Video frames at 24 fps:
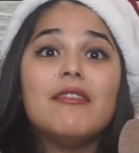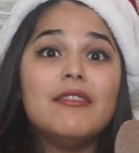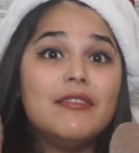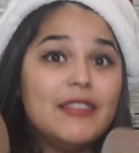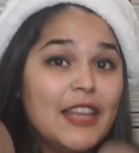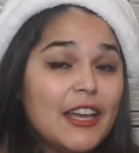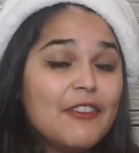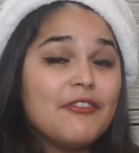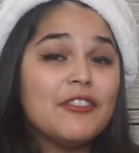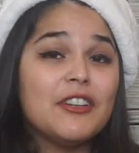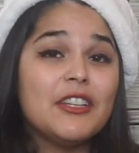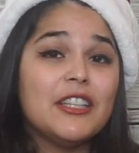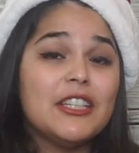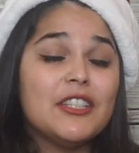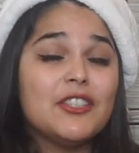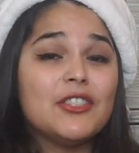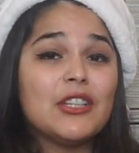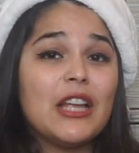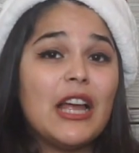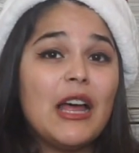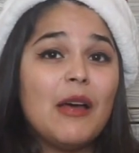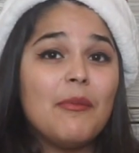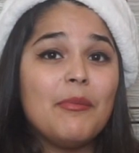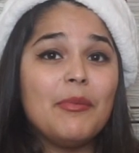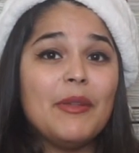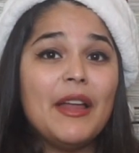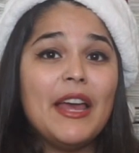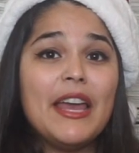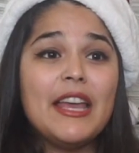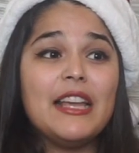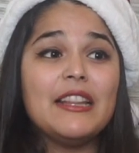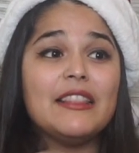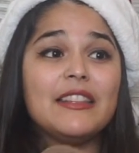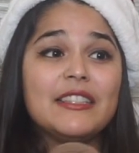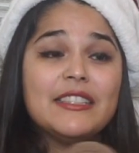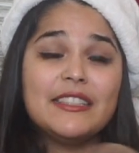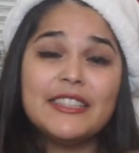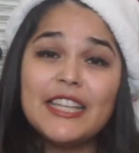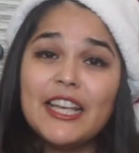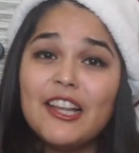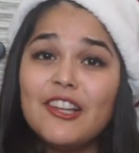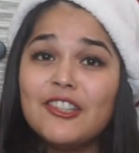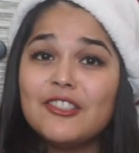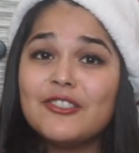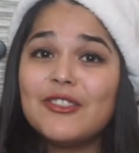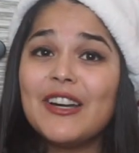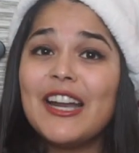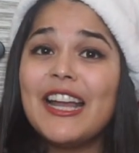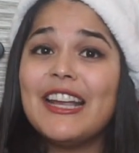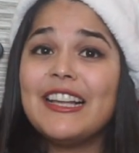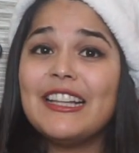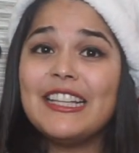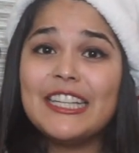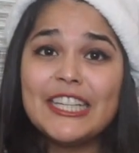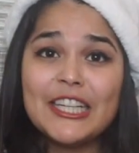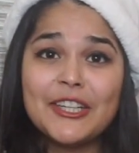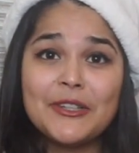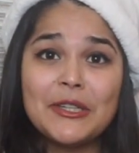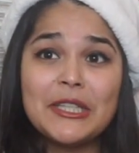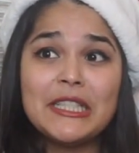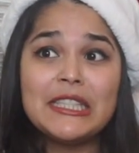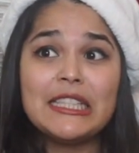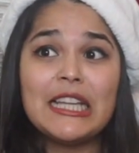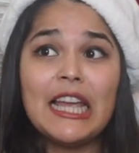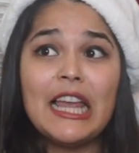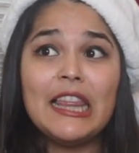definitely shop like the sales rack clearance,